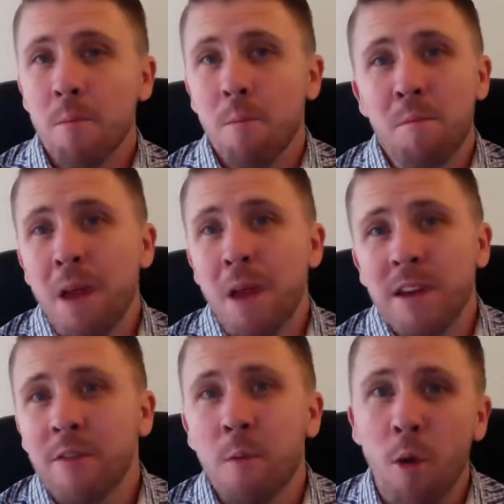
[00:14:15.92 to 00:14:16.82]

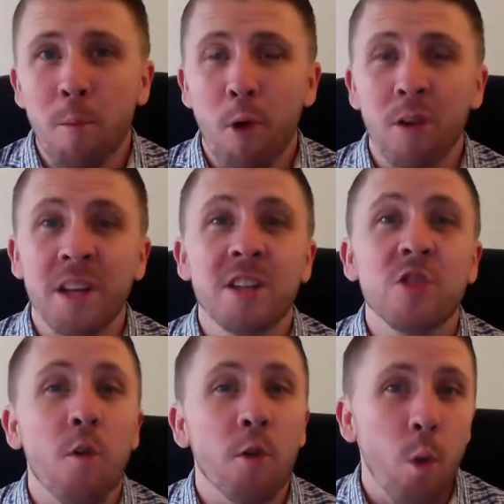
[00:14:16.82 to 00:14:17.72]
maybe even more importantly
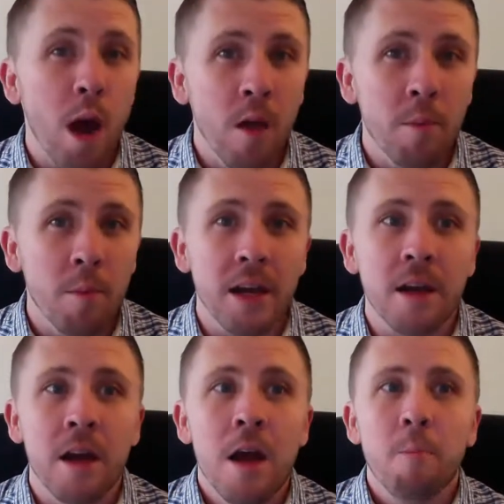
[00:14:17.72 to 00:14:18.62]
is
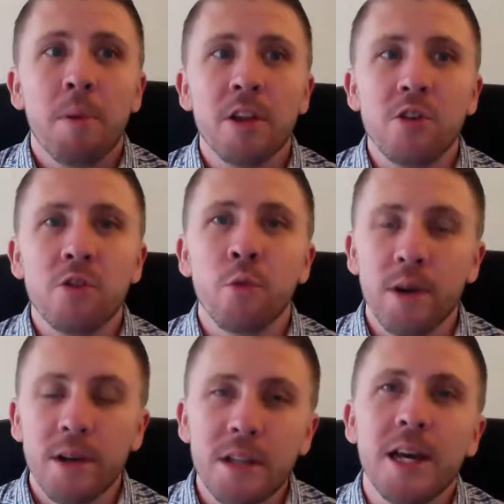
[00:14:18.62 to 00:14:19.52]
overwhelming, but you
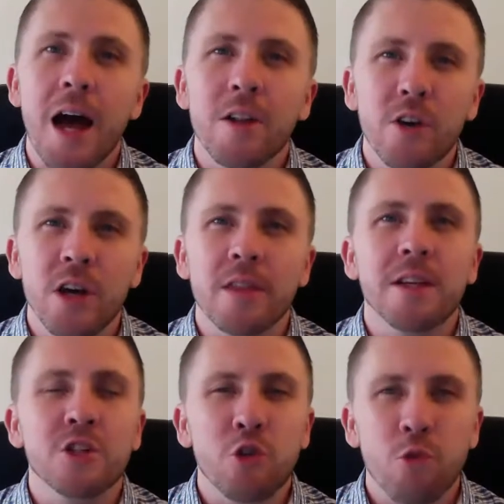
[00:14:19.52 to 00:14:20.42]
really got to look at
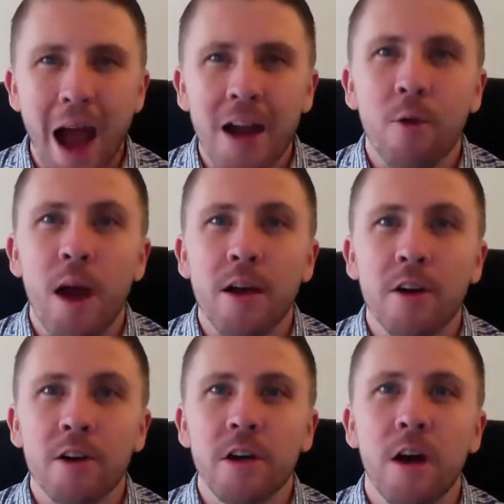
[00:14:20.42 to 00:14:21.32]
the track
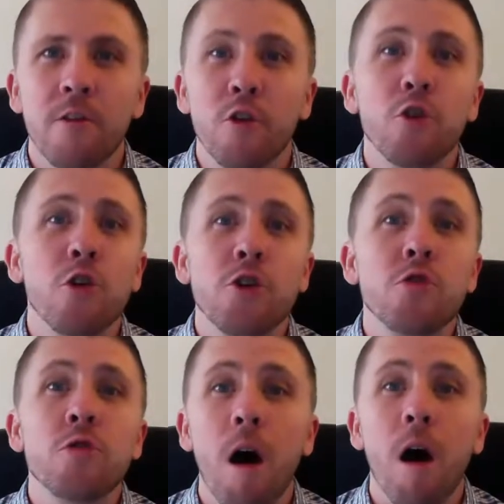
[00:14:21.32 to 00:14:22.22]
record of who
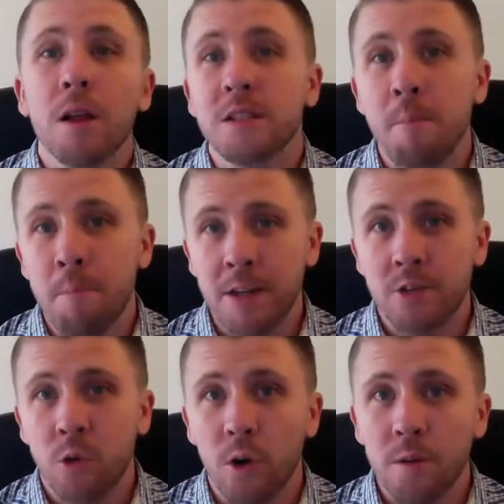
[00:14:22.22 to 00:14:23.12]
you call as a
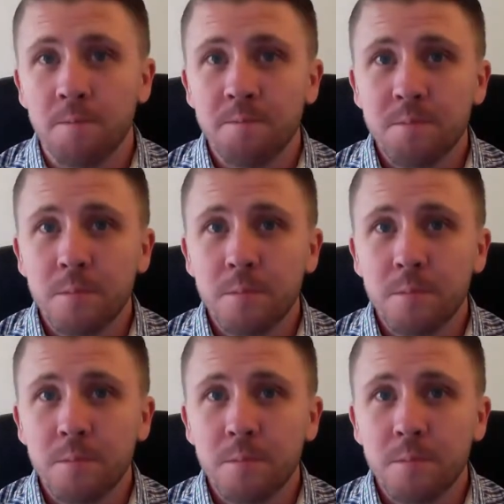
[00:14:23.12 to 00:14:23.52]
mentor.